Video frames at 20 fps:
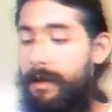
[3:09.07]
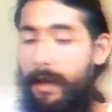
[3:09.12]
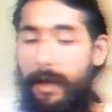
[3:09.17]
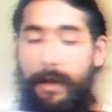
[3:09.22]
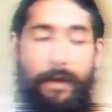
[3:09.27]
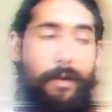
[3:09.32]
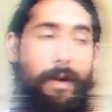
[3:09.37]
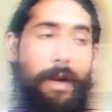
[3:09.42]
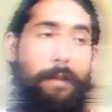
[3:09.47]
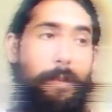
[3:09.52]

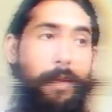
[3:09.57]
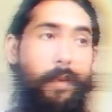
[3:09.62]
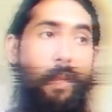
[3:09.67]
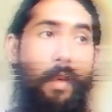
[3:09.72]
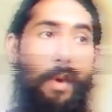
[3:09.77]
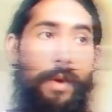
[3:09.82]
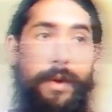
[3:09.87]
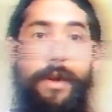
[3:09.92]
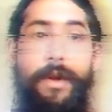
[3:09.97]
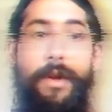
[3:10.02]
That there can't be
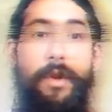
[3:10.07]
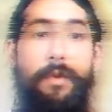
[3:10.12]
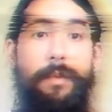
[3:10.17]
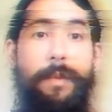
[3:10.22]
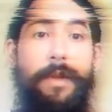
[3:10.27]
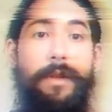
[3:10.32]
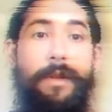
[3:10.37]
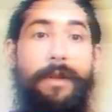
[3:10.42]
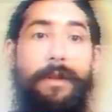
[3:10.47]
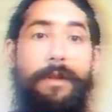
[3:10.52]
one
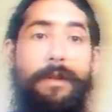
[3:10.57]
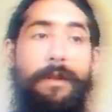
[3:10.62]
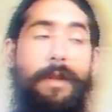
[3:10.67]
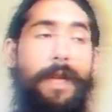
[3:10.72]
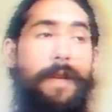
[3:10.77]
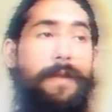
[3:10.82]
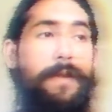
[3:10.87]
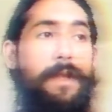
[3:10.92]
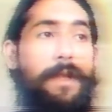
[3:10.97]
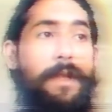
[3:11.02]
human
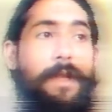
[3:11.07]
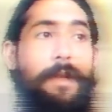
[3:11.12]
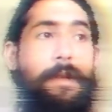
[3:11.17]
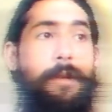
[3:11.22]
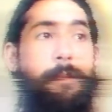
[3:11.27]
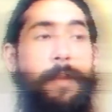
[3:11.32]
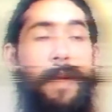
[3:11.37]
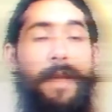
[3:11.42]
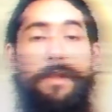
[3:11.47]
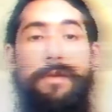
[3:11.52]
left
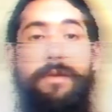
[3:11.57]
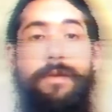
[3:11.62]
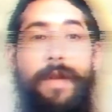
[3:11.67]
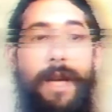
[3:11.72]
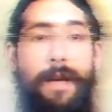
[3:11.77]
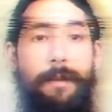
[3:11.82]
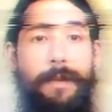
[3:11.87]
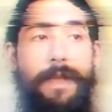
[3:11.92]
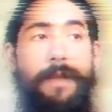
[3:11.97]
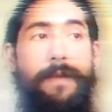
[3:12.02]
in mental
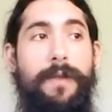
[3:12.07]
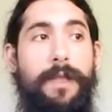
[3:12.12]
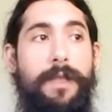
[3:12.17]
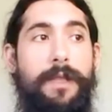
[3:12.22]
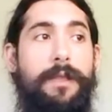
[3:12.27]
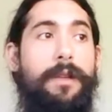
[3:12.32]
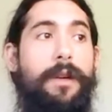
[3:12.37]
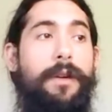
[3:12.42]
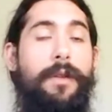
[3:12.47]
captivity,